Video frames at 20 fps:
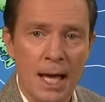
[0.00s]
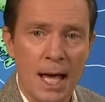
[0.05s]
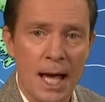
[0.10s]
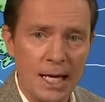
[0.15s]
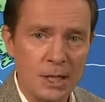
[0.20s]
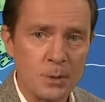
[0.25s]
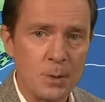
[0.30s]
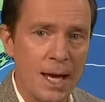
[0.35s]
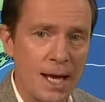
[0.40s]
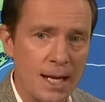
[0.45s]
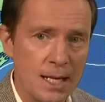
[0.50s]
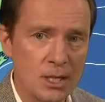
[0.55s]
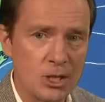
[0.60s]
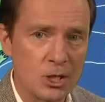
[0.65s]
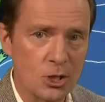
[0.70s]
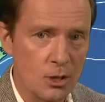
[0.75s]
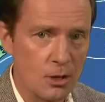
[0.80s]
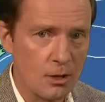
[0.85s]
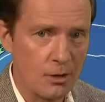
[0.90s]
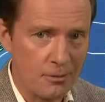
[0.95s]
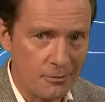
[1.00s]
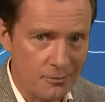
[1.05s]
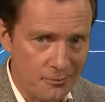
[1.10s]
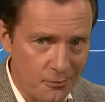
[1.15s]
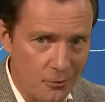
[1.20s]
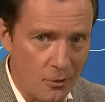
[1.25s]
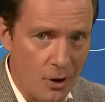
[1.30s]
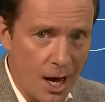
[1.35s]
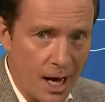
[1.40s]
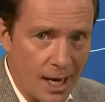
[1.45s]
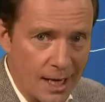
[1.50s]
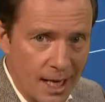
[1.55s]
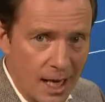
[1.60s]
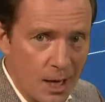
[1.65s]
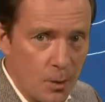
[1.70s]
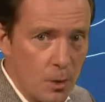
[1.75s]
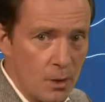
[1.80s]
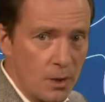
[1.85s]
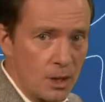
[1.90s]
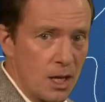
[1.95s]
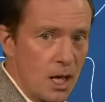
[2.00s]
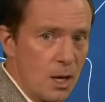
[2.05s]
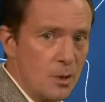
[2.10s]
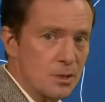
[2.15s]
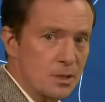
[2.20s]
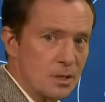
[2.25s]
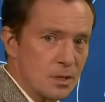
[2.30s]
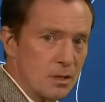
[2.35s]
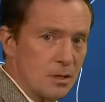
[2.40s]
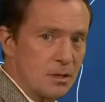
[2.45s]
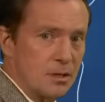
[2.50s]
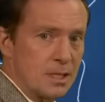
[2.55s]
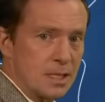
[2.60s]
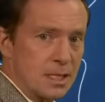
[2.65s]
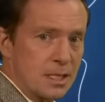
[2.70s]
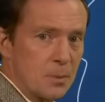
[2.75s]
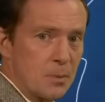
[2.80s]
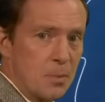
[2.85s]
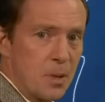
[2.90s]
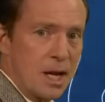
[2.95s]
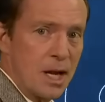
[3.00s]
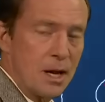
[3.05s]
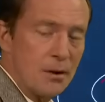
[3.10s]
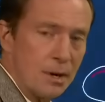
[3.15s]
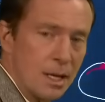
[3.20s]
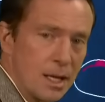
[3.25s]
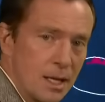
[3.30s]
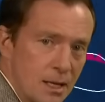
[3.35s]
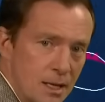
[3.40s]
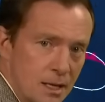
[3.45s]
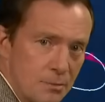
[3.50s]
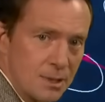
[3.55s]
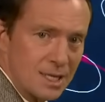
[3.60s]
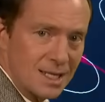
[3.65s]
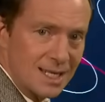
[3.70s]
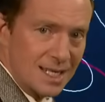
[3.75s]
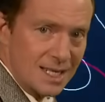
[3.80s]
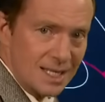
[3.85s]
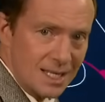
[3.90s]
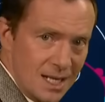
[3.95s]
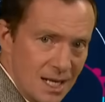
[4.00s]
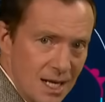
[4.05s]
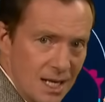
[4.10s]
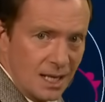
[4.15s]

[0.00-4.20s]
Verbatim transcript: As we head into Friday, well, the lows are disappearing and there is this